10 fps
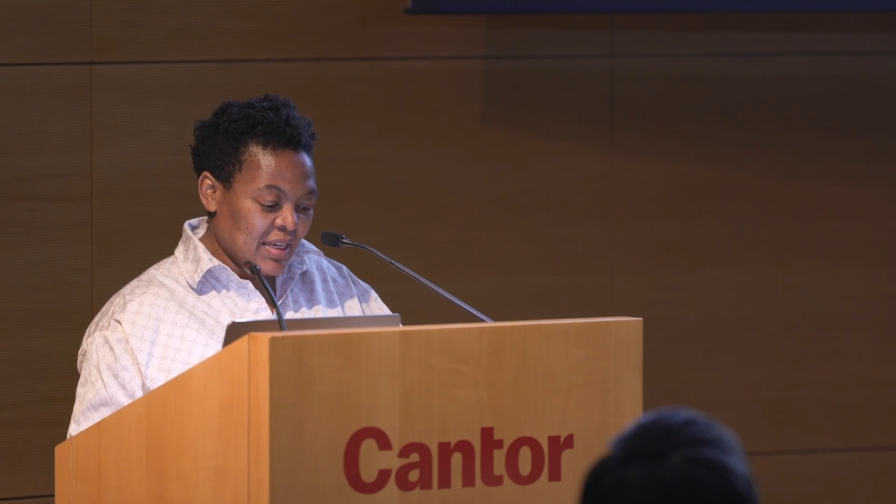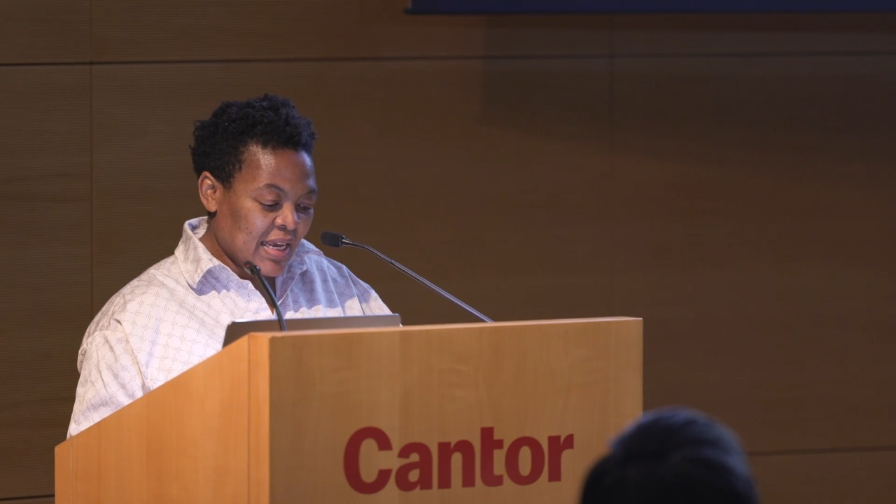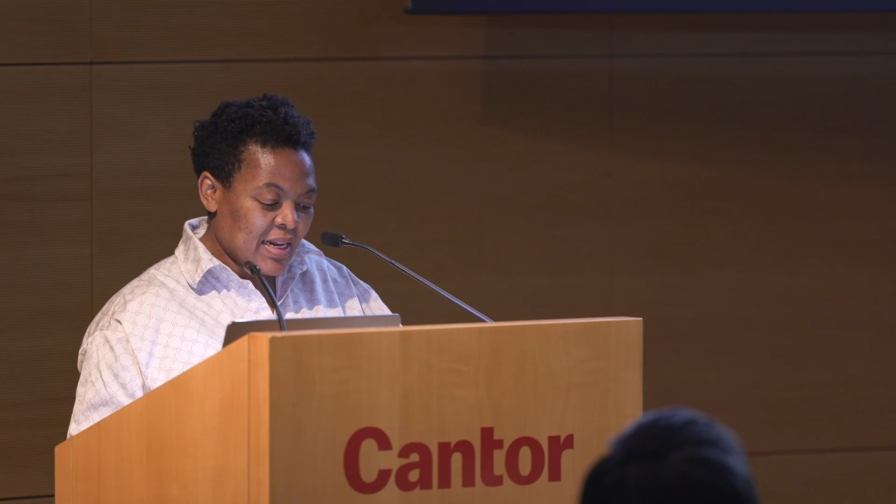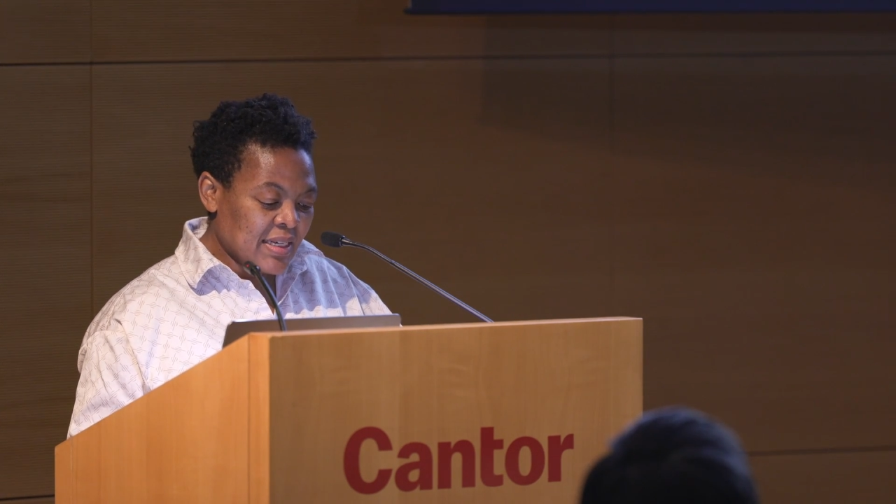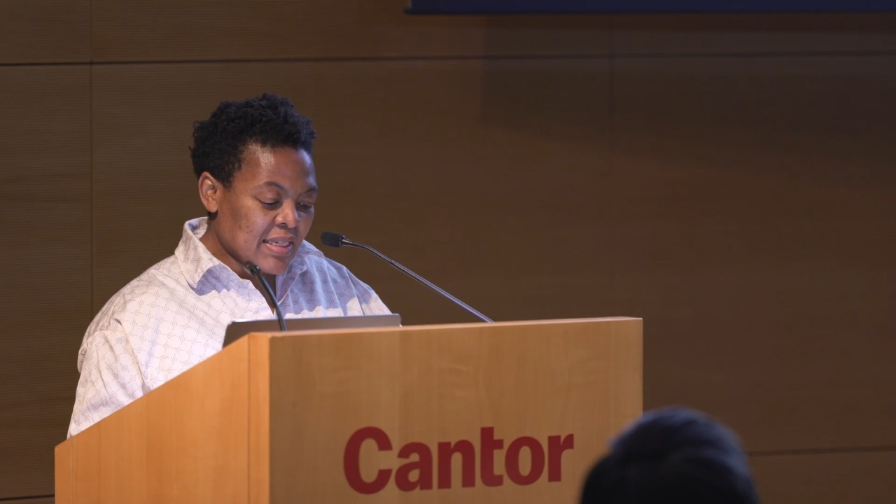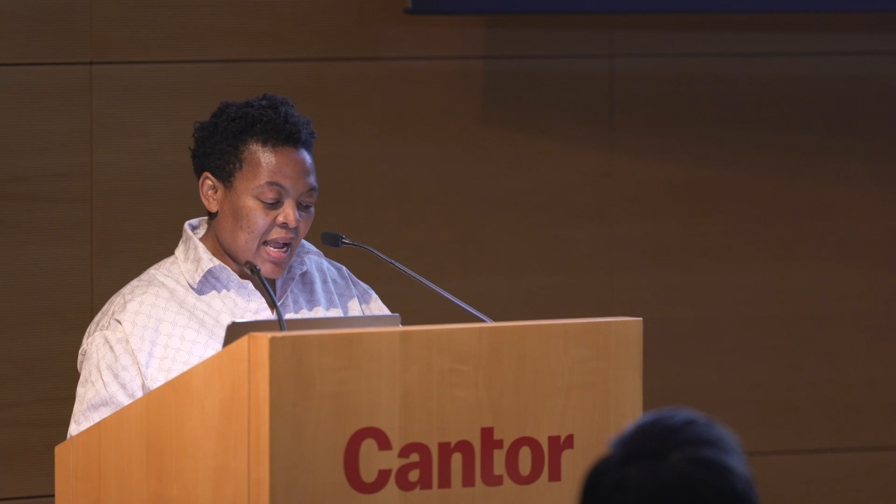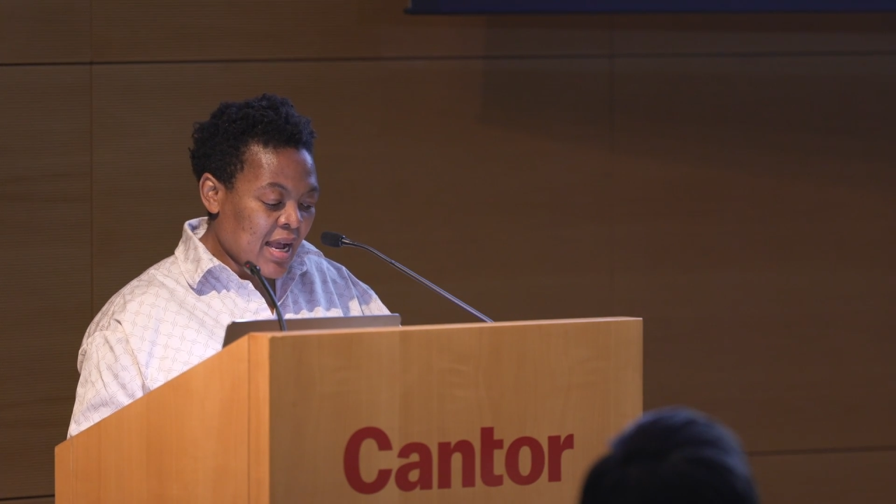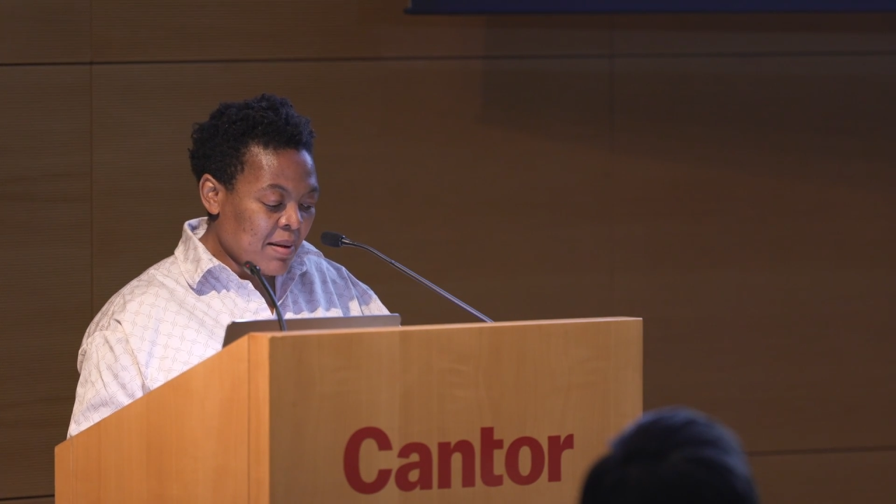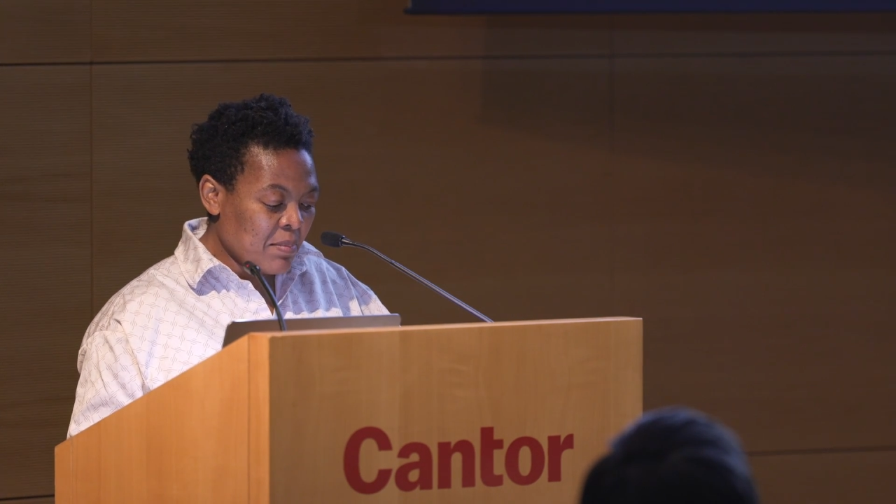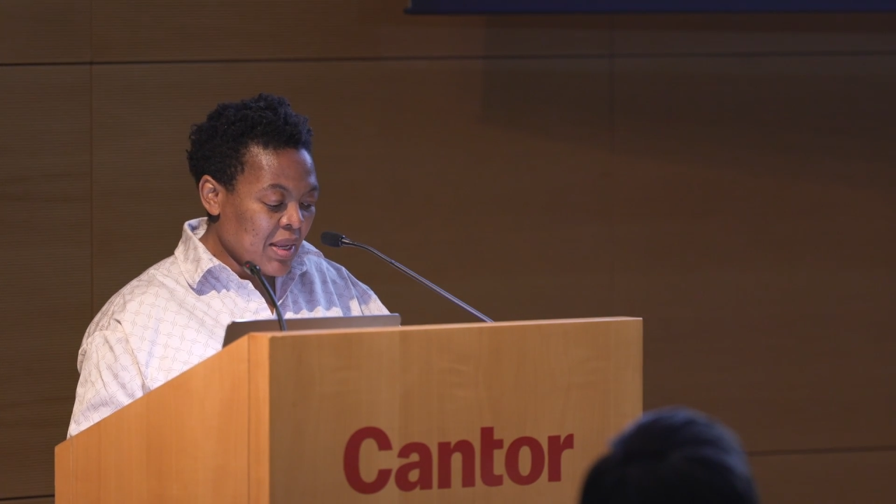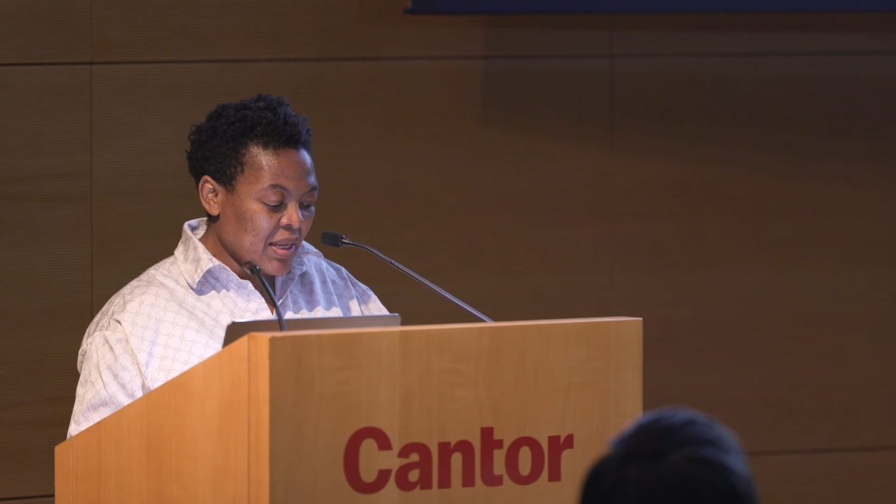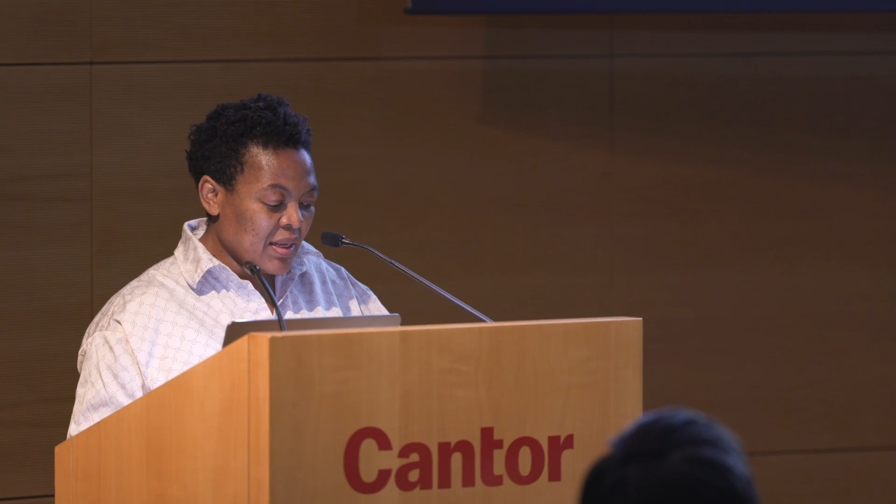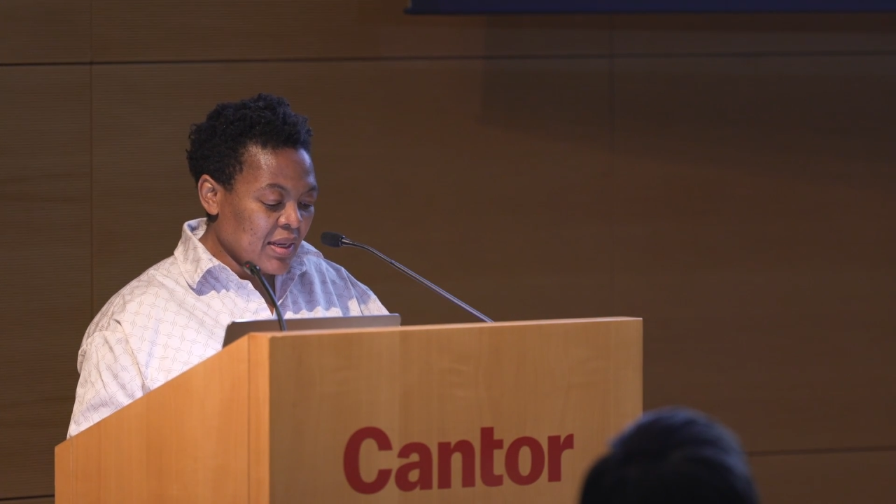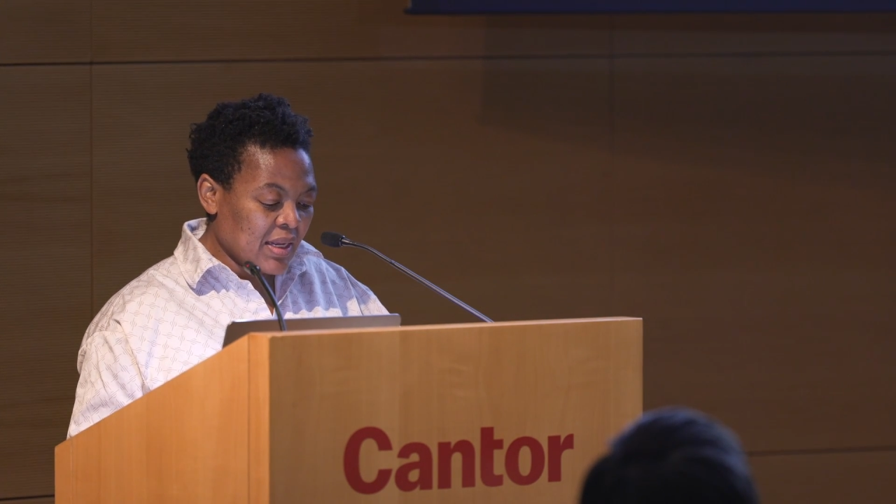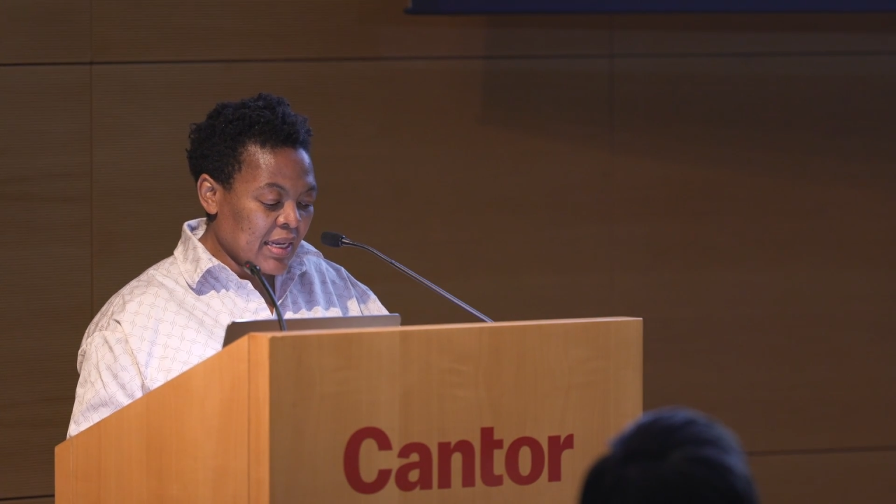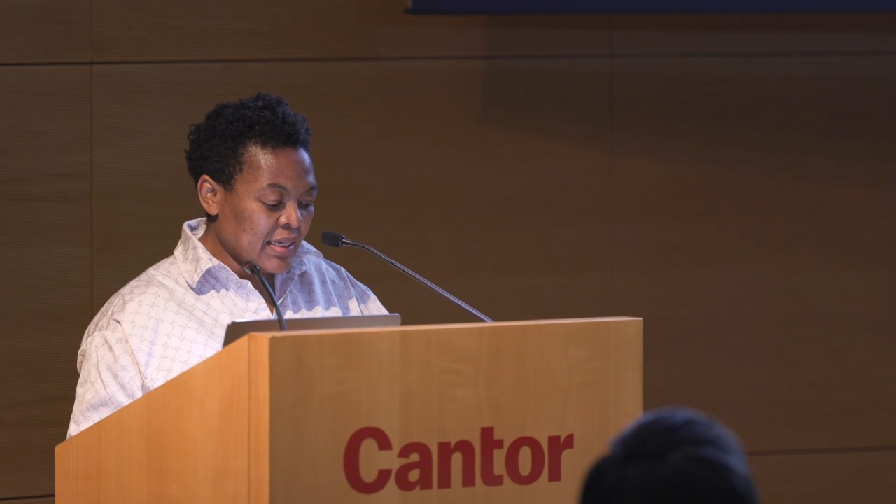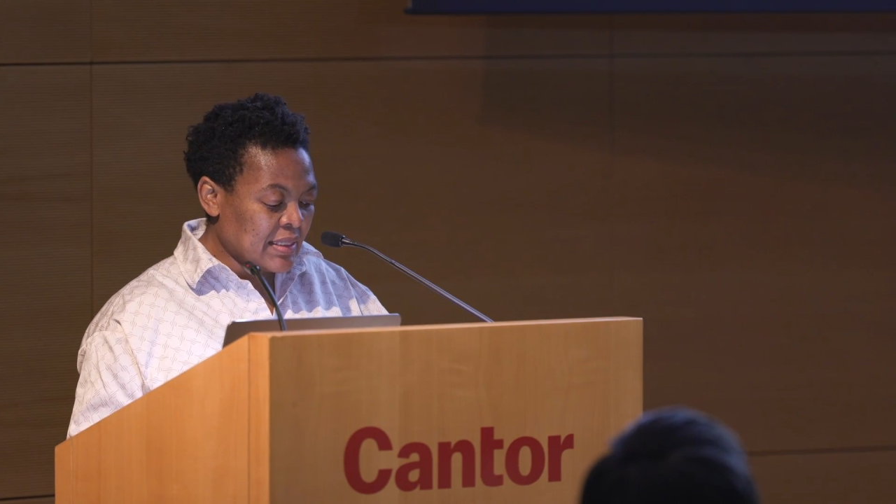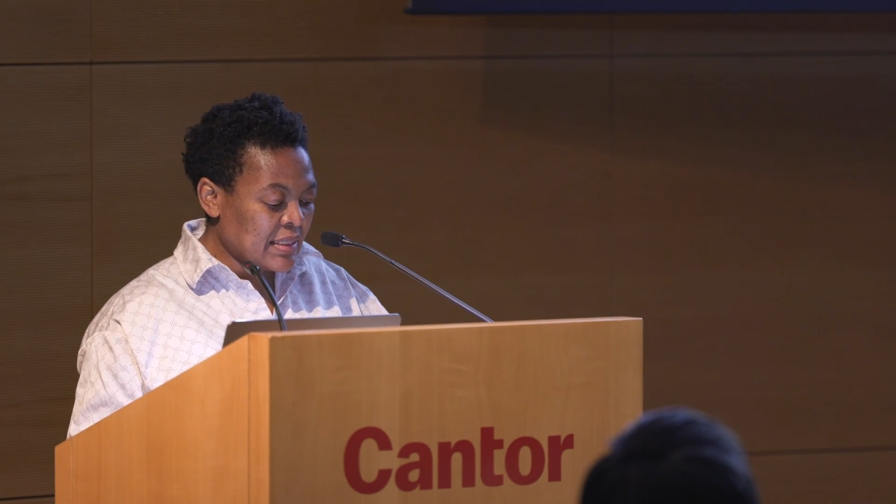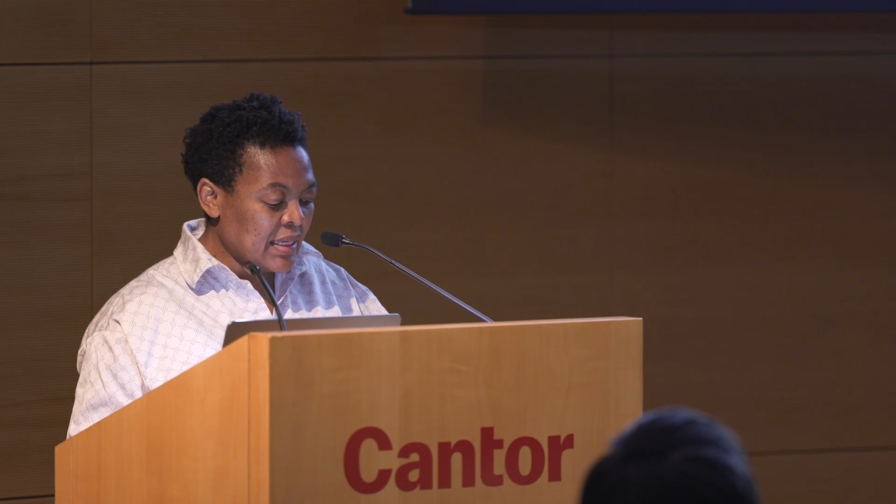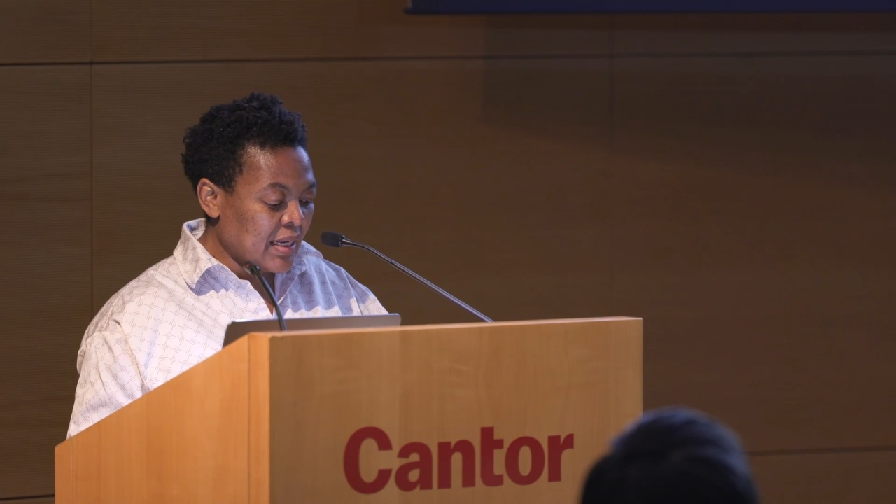It is humming in
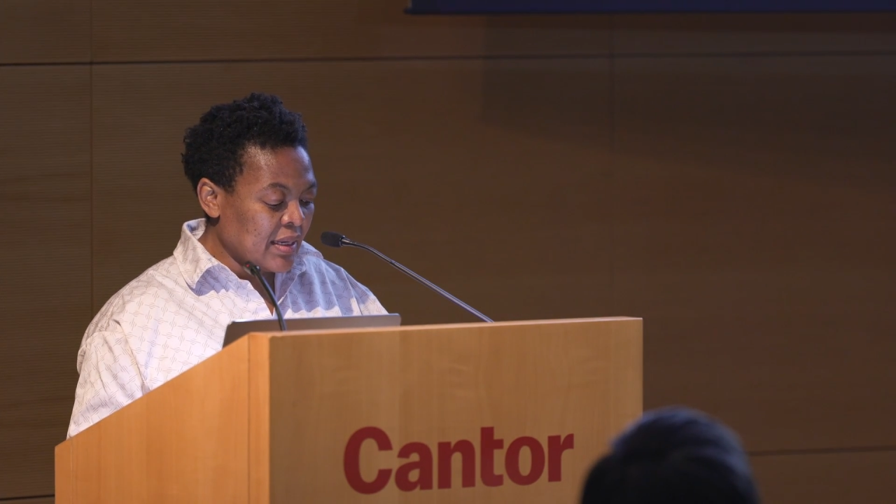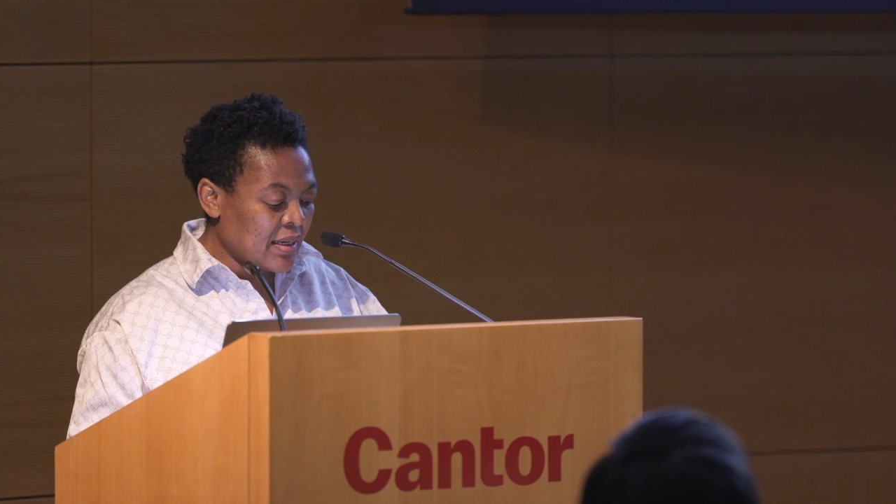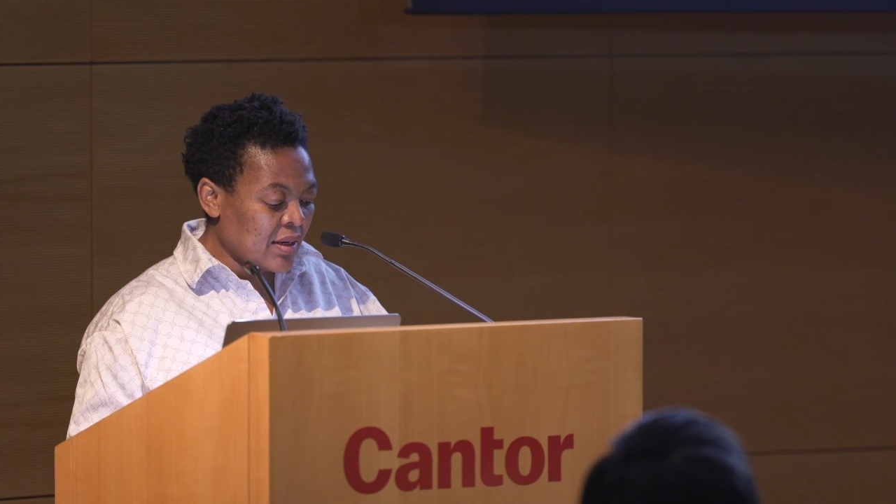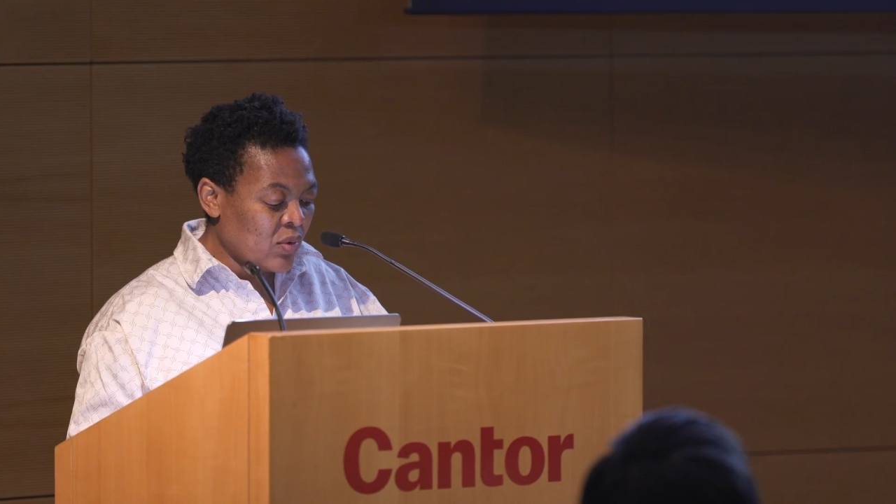sync